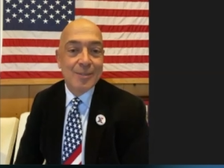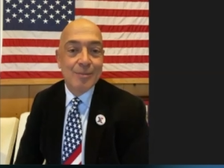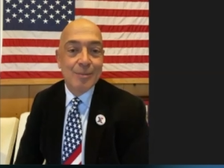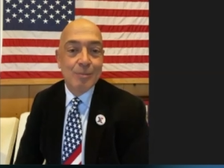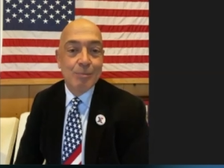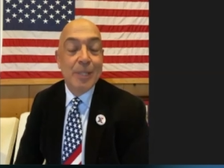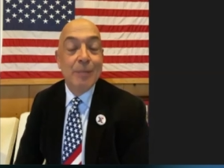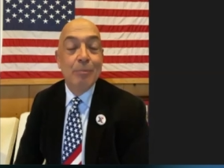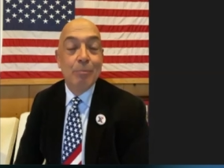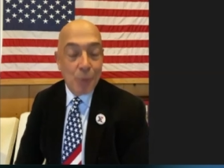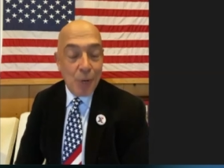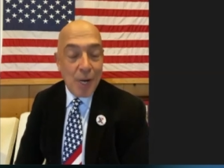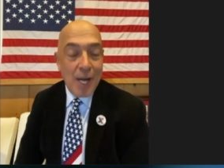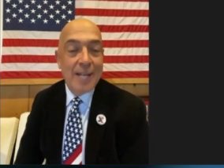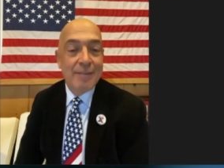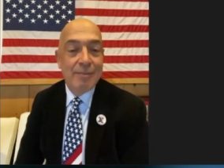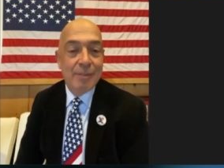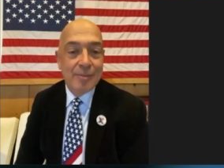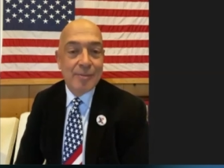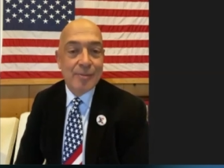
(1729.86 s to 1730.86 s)
in
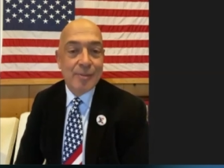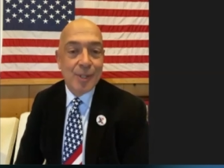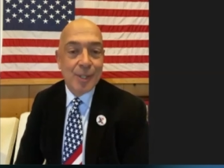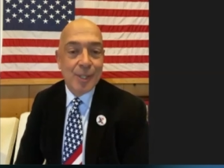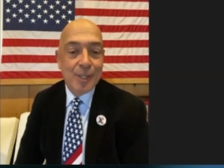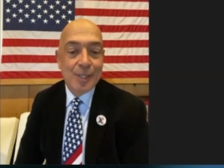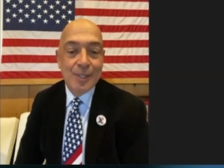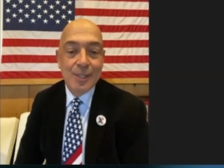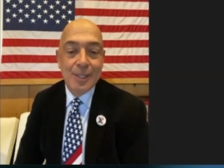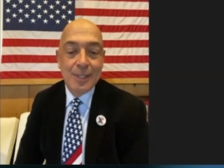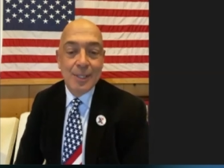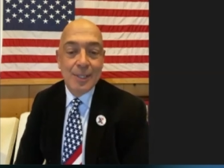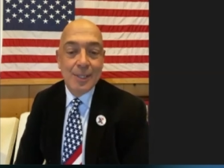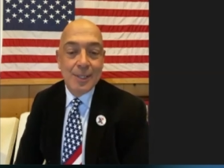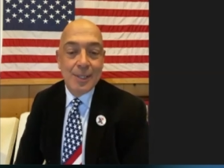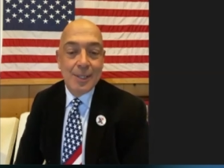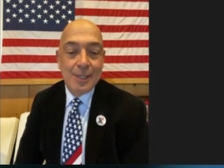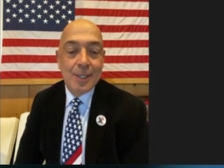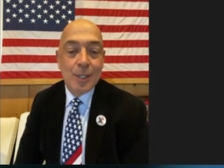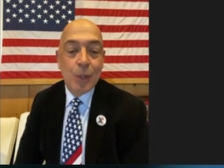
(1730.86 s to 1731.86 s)
private for
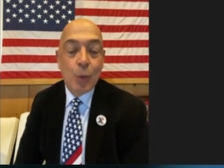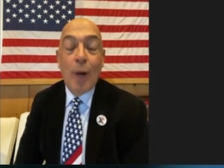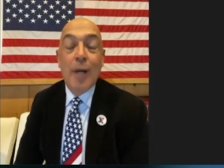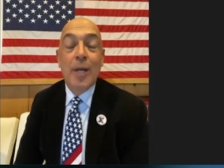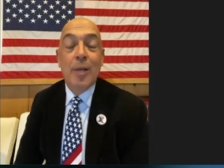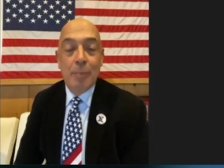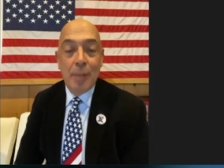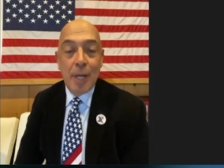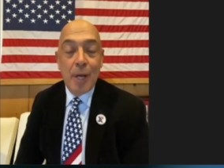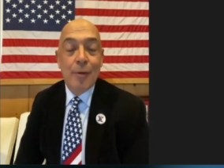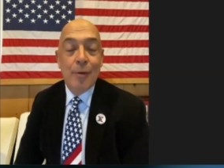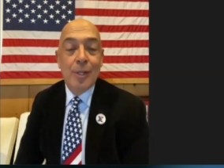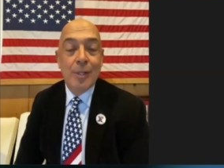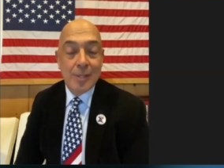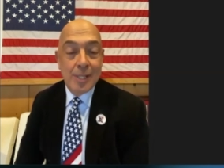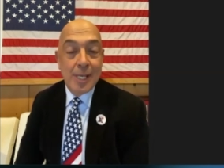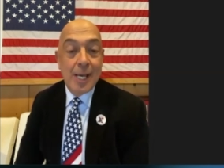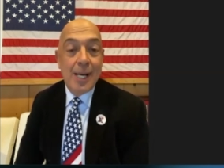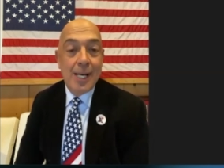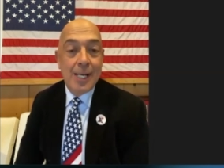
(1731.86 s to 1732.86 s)
quite a period
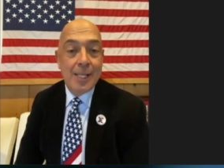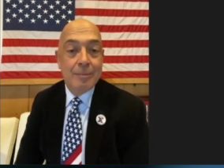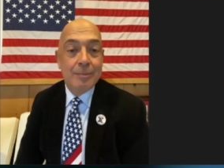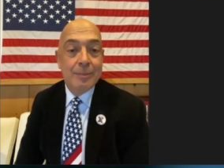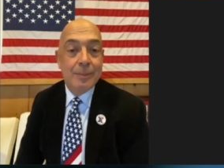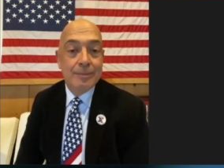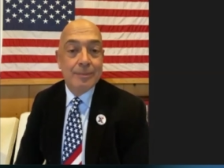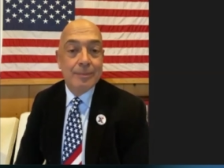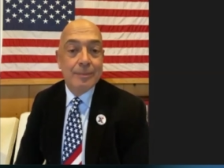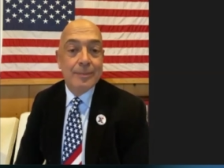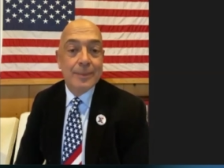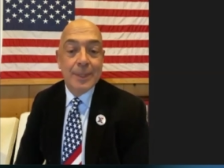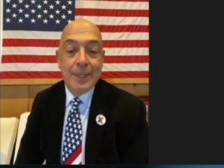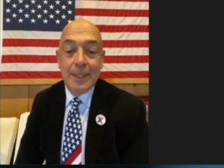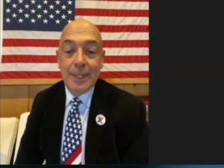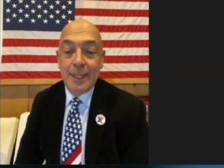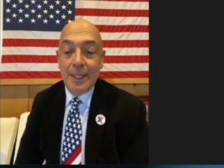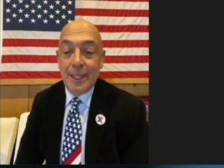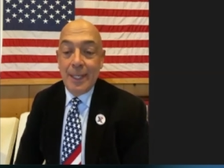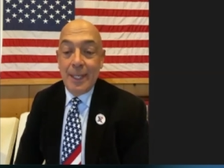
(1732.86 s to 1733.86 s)
of time.
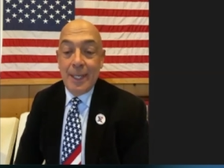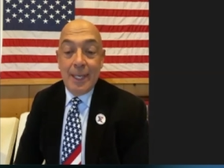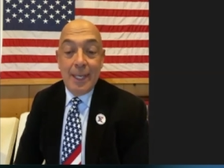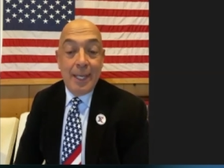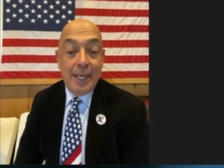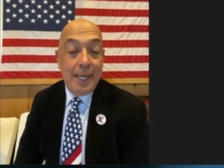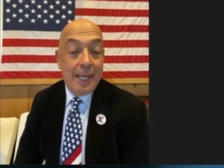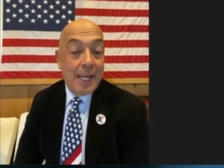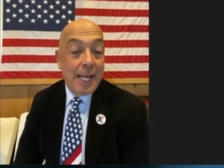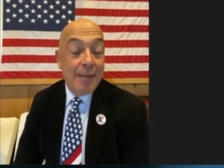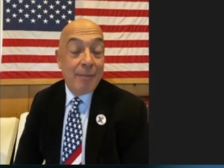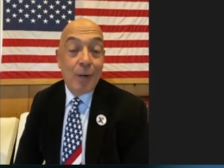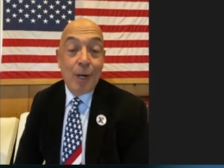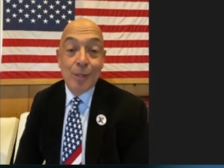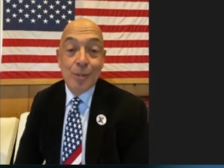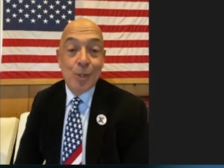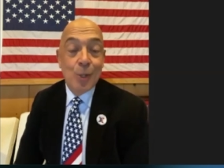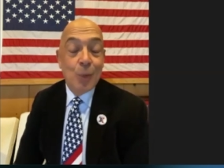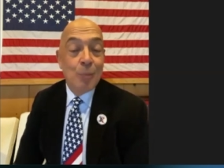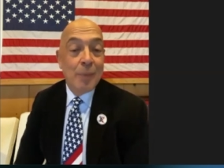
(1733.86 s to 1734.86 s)
And I've
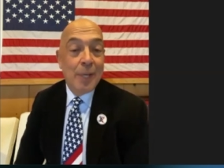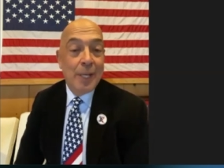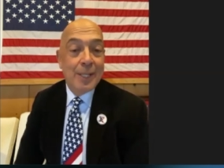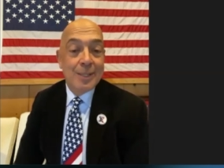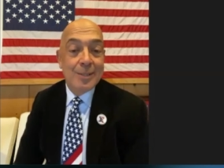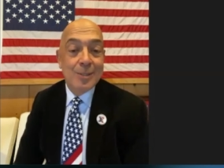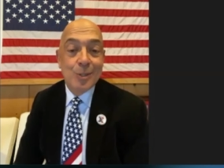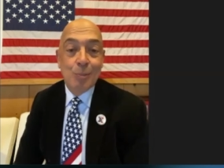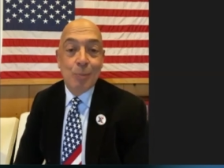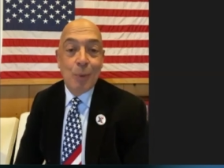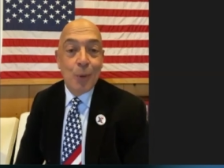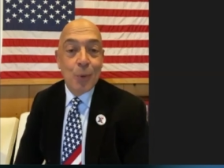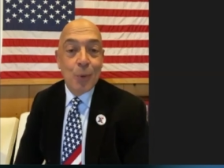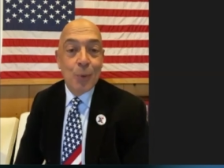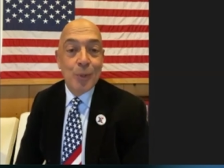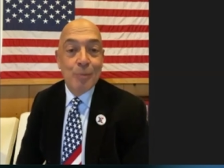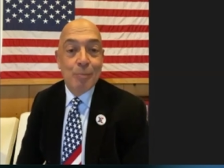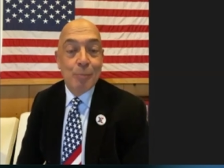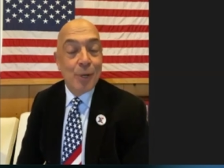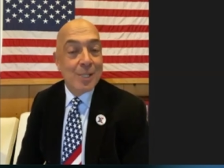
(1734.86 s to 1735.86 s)
also met and spoke
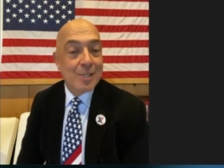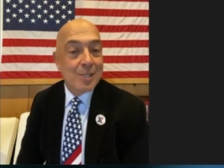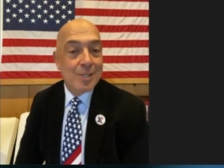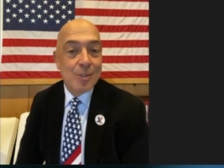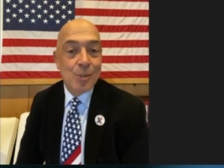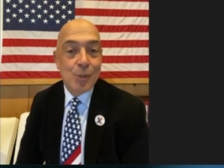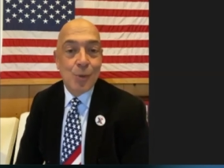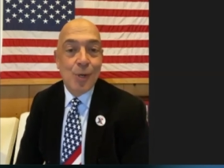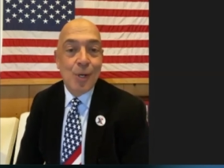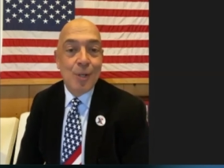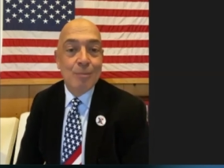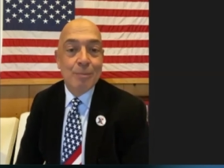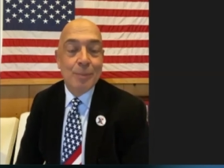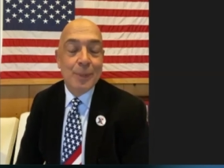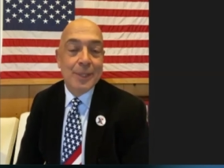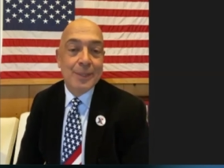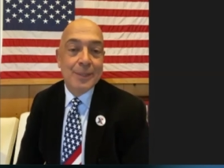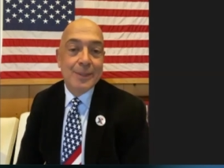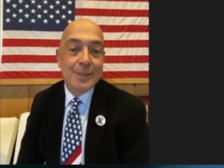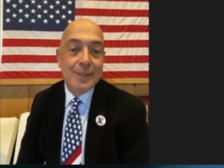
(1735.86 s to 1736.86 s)
with President Trump
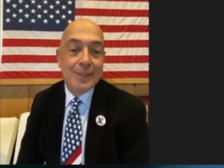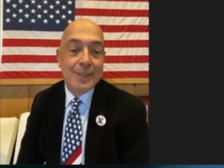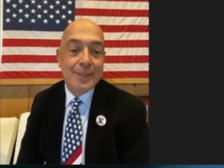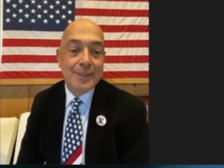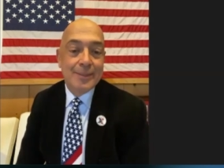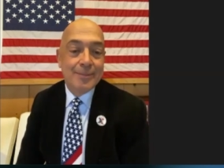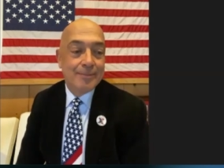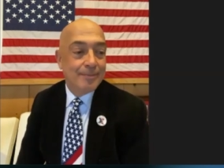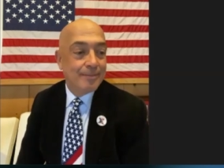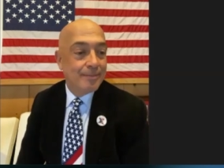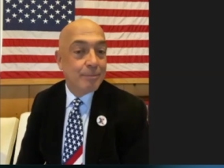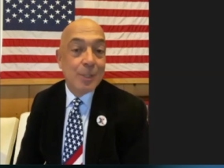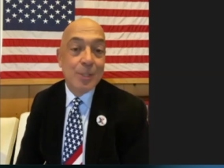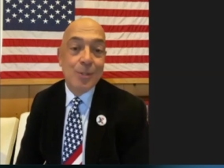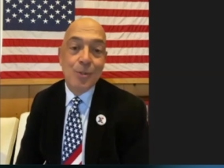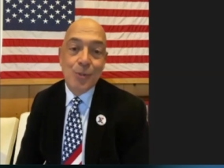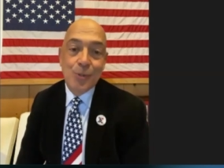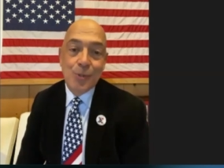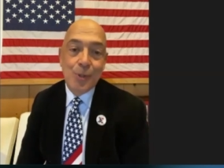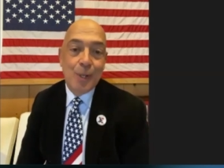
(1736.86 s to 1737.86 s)
and um,
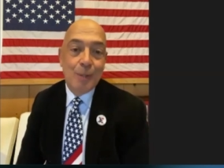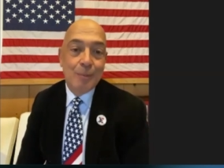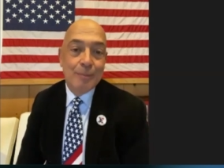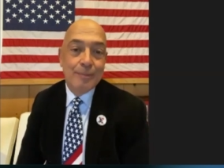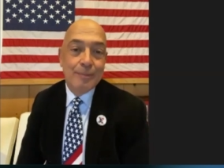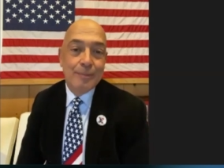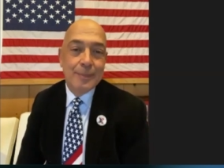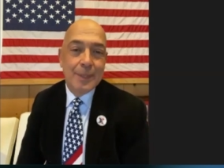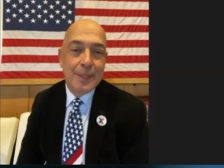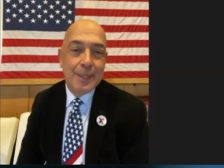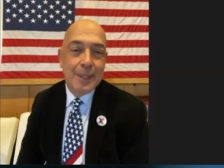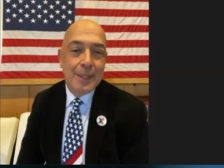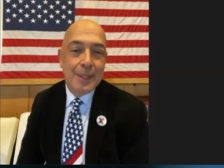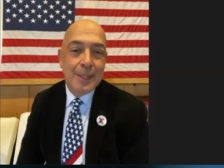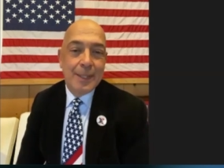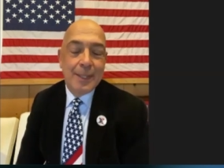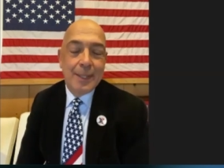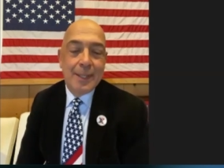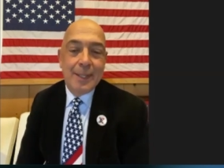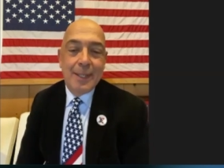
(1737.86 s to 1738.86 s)
Mrs. Trump.
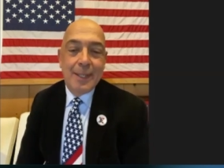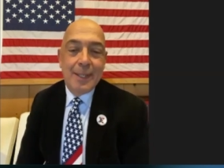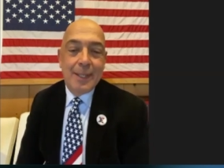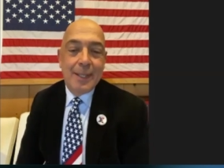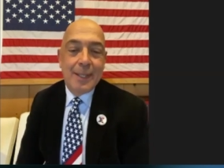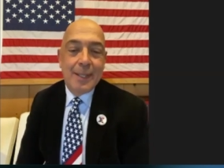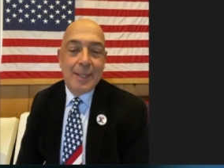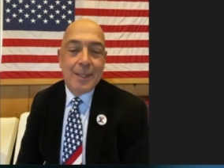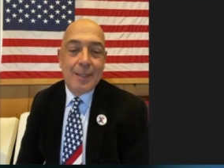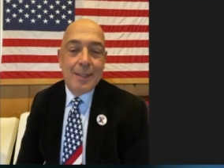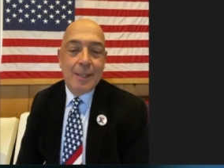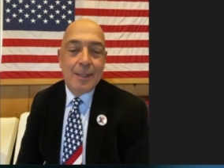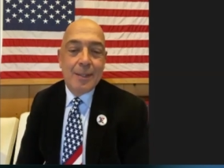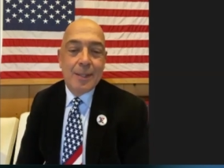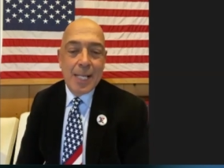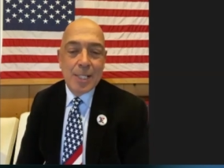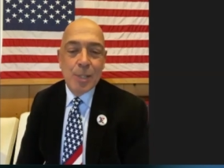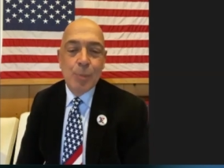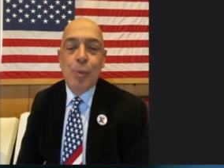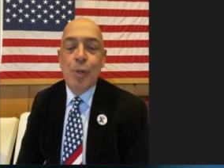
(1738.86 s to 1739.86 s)

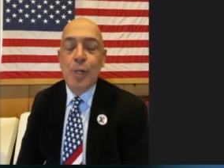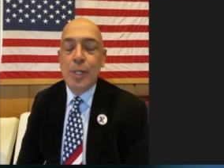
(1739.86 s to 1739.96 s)
That's pretty